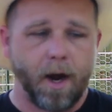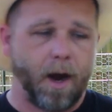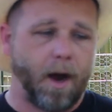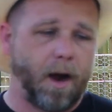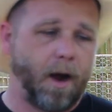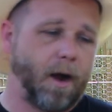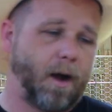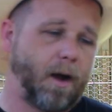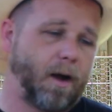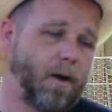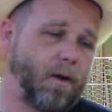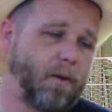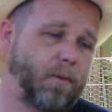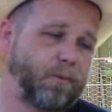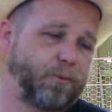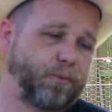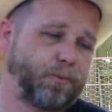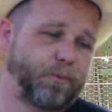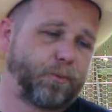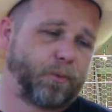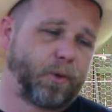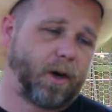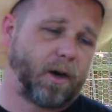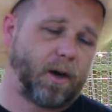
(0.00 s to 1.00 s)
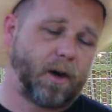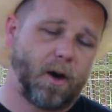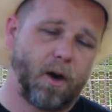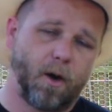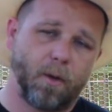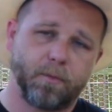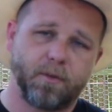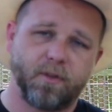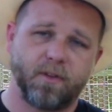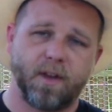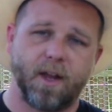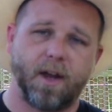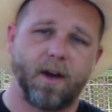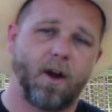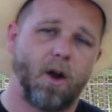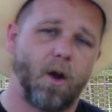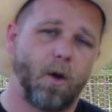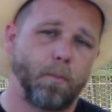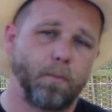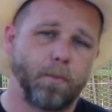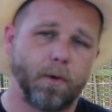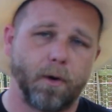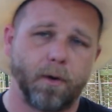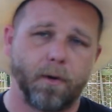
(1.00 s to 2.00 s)
We're a homestead
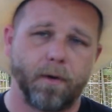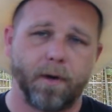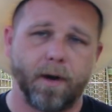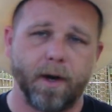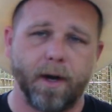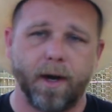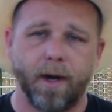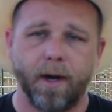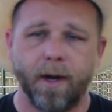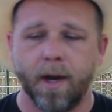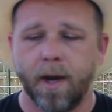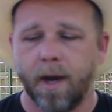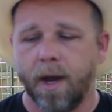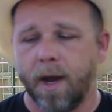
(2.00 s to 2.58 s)
home brewery.